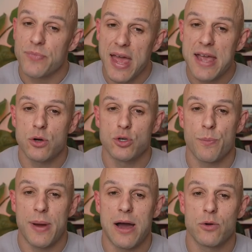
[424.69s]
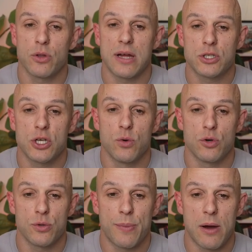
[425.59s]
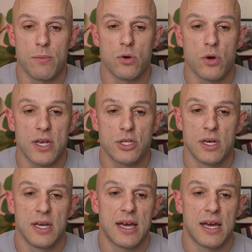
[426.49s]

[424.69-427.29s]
£800 on that £200 mortgage,